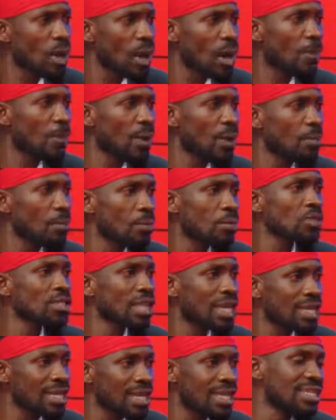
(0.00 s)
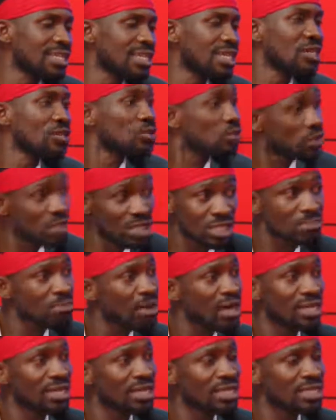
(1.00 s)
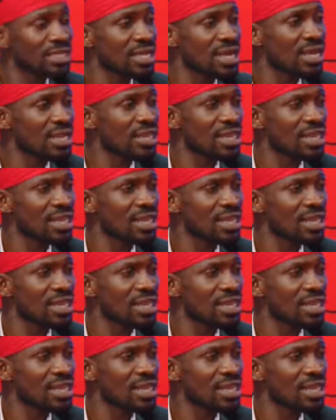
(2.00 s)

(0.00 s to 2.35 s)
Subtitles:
sober up and put an end to this madness,